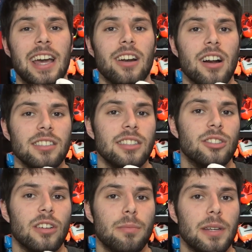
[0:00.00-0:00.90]
It honestly
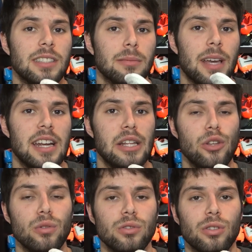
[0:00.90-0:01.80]
took me some
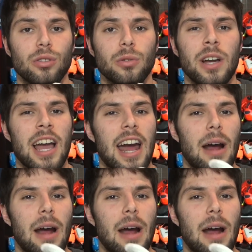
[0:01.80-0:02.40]
getting used to,